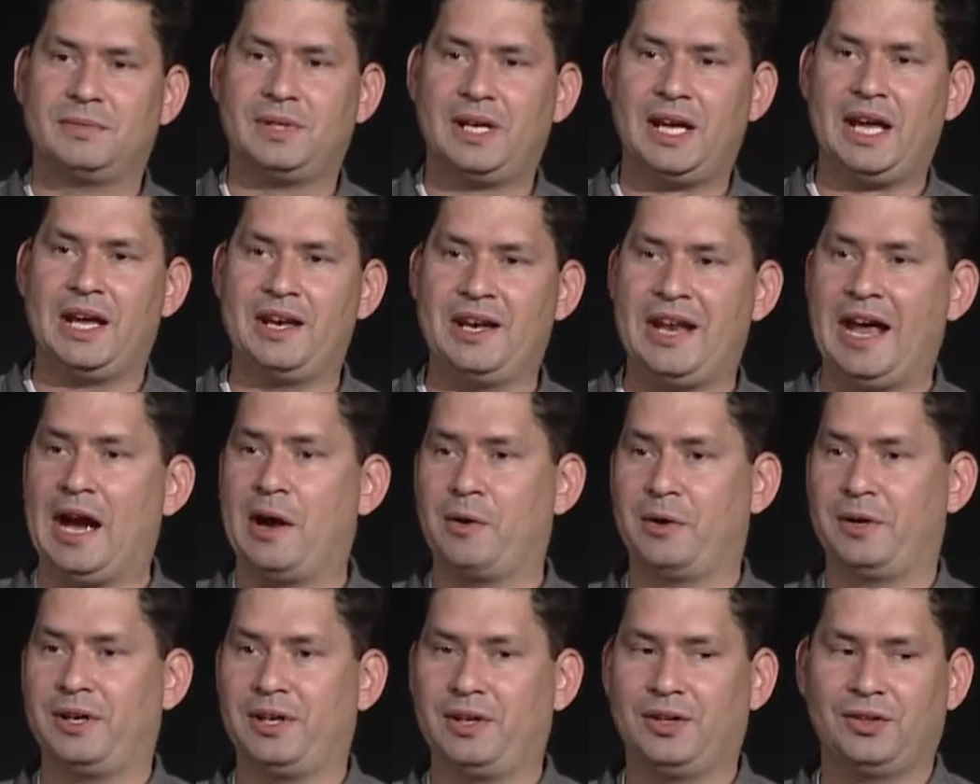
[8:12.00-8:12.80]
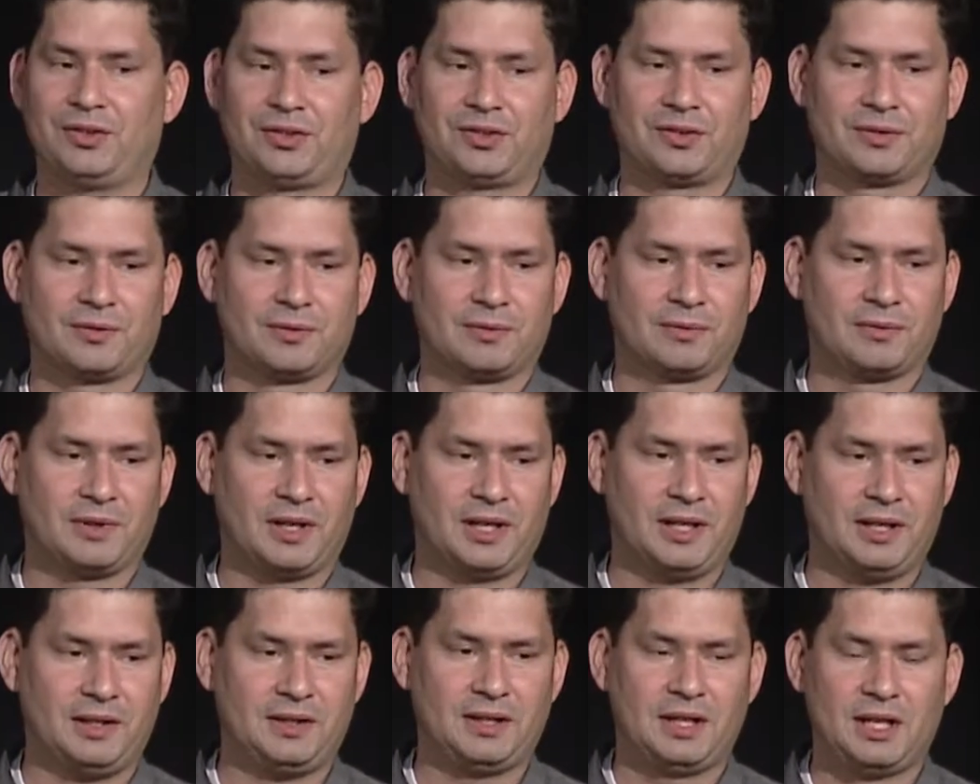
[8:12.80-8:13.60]
and now it is,
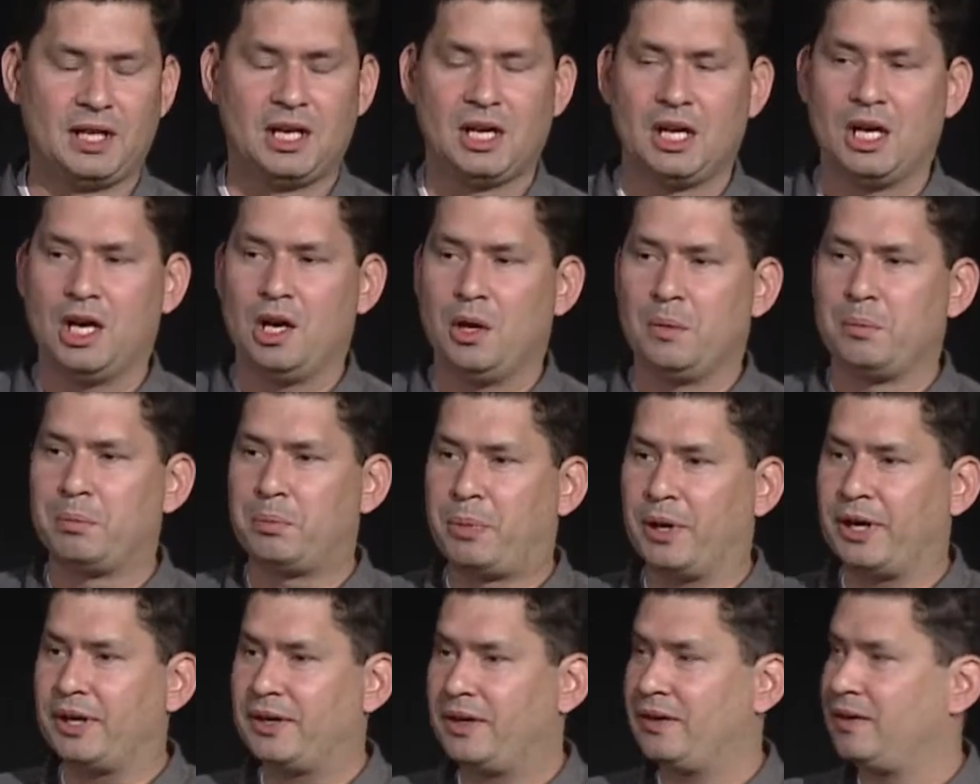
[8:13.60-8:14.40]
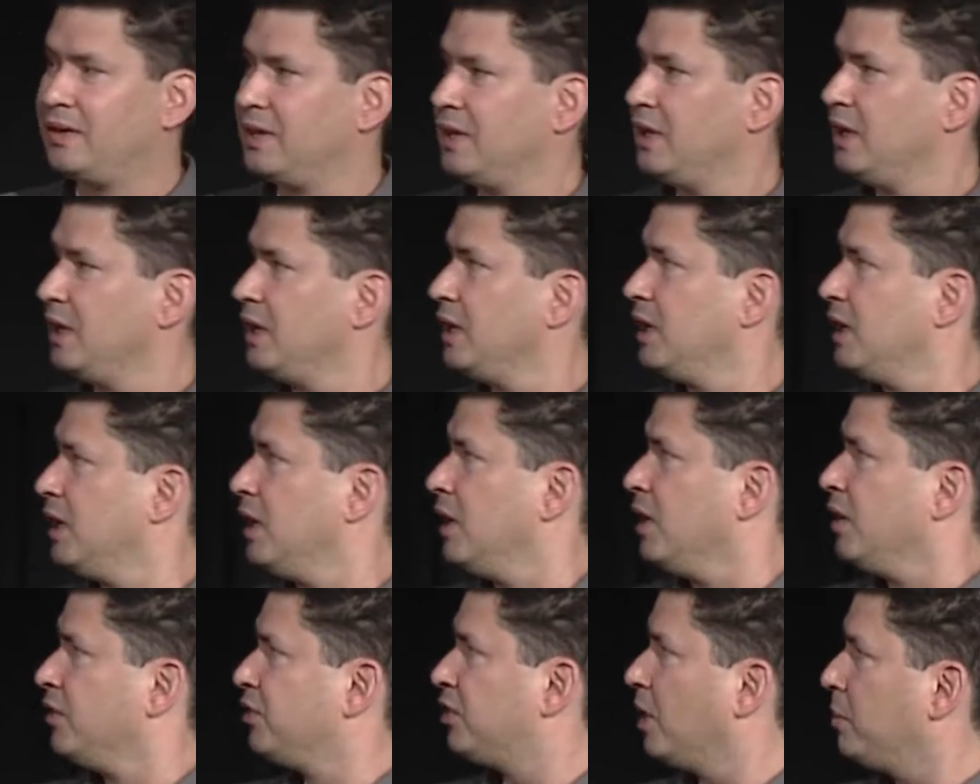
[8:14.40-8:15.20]
right? But
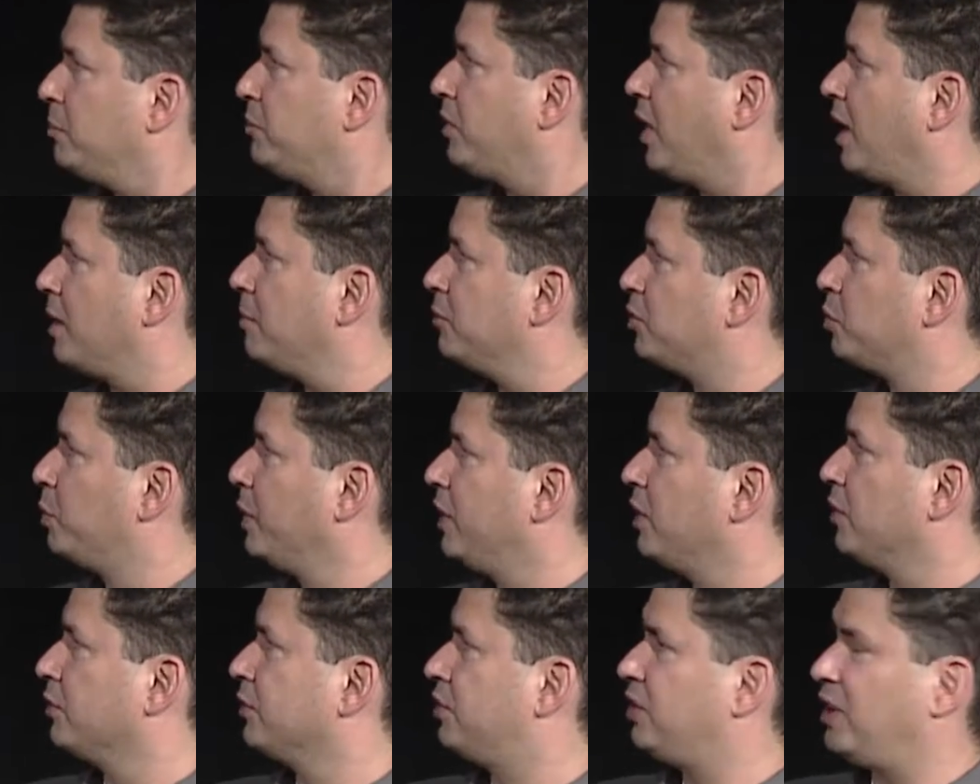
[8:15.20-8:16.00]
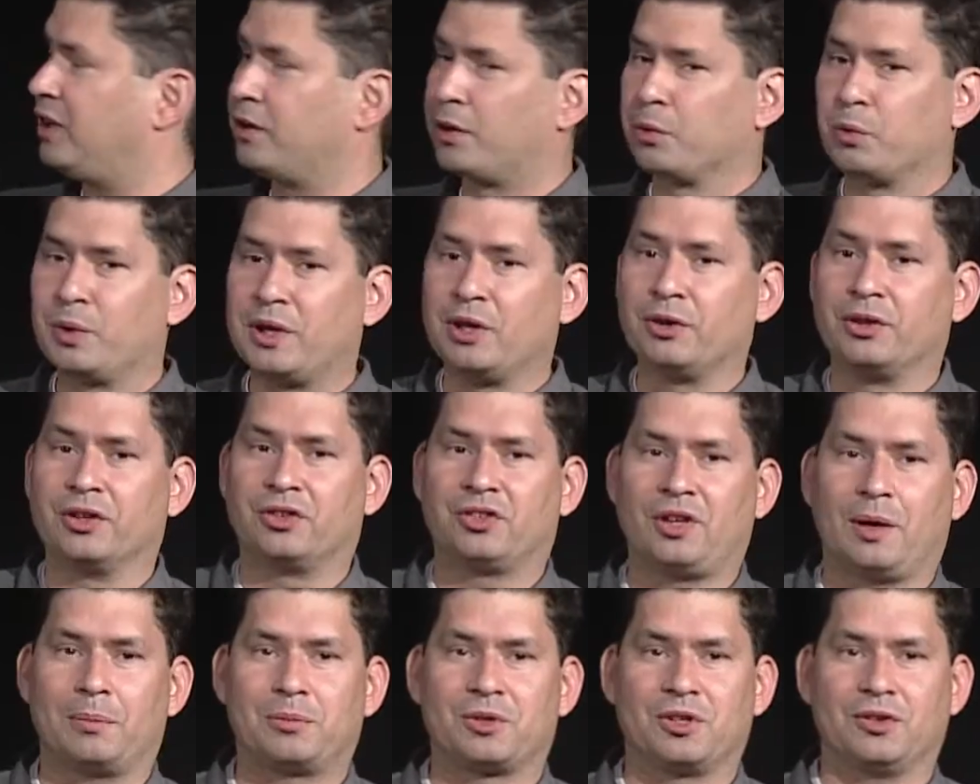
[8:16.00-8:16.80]
sometimes we don't see the real
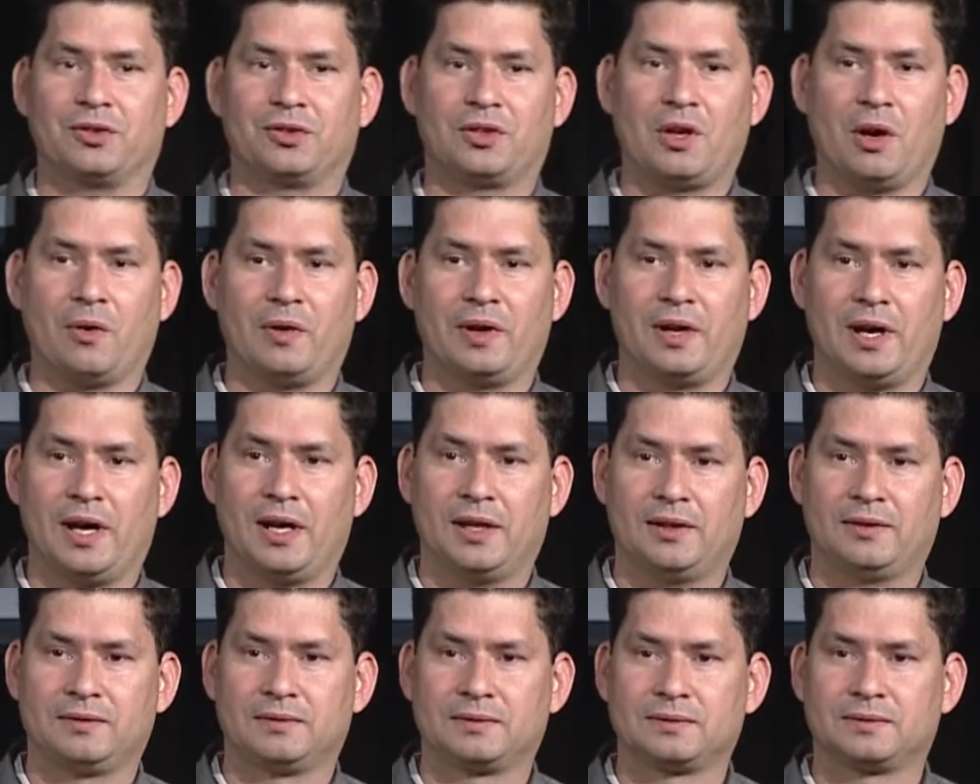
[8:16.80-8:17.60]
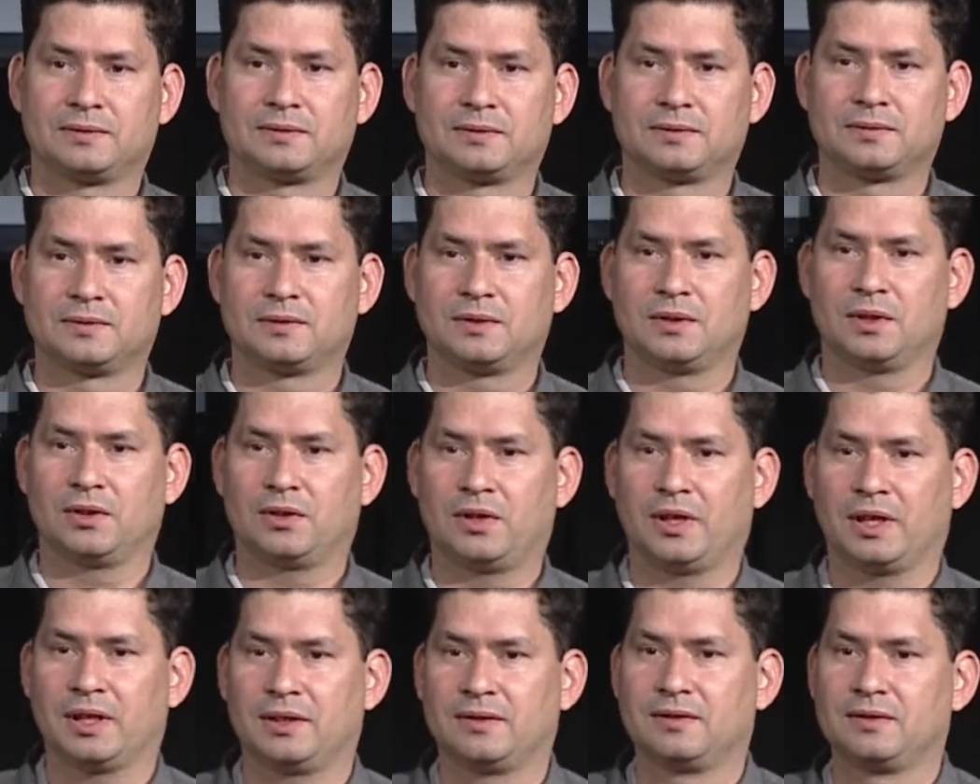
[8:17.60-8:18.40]
deceptions going on,
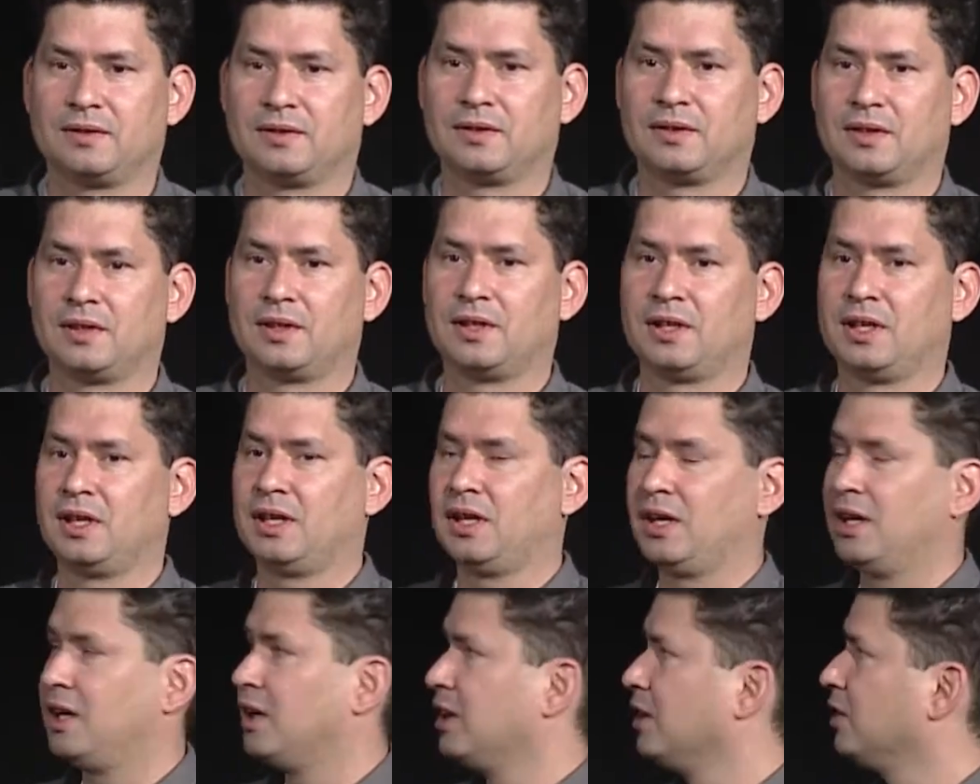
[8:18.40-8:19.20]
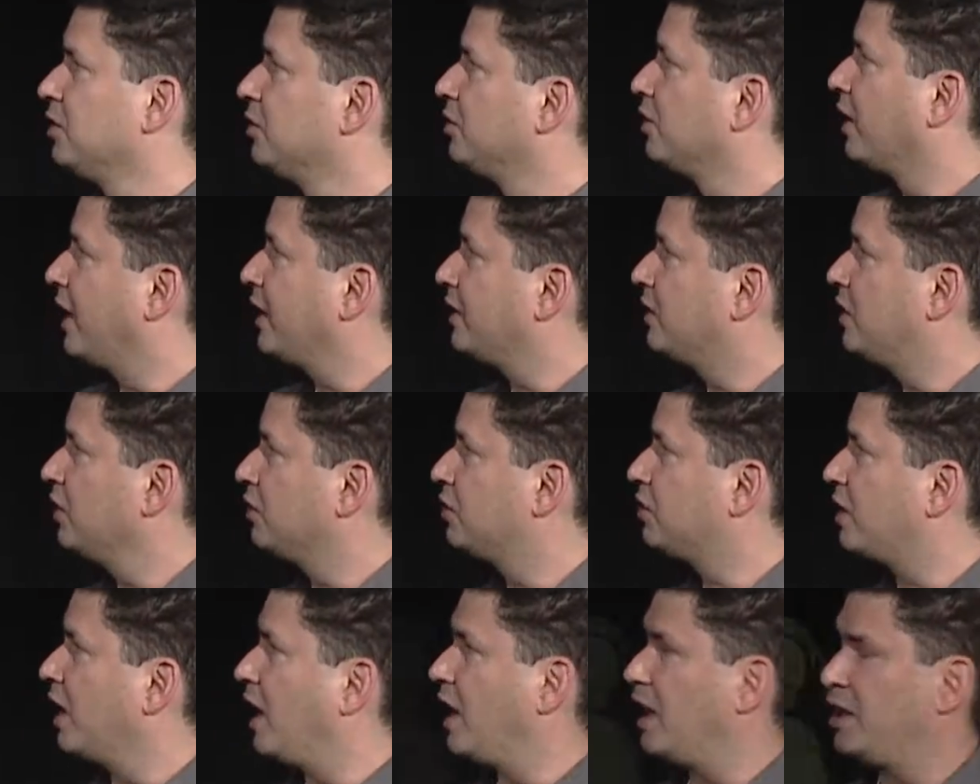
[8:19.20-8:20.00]
okay? Like
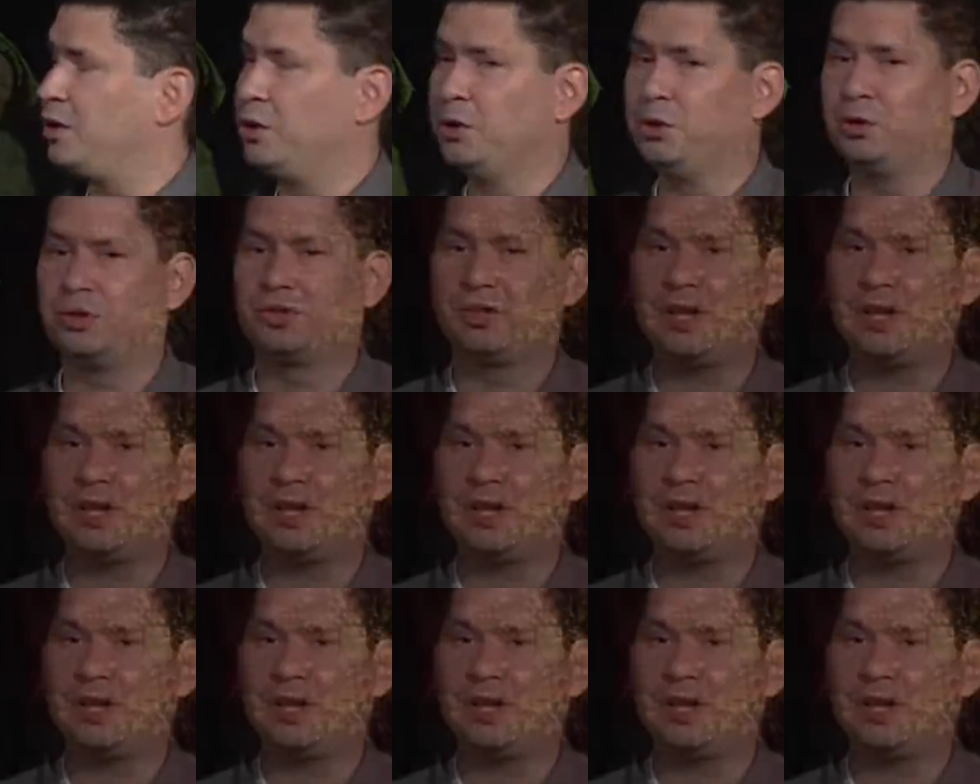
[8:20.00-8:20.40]
this guy who's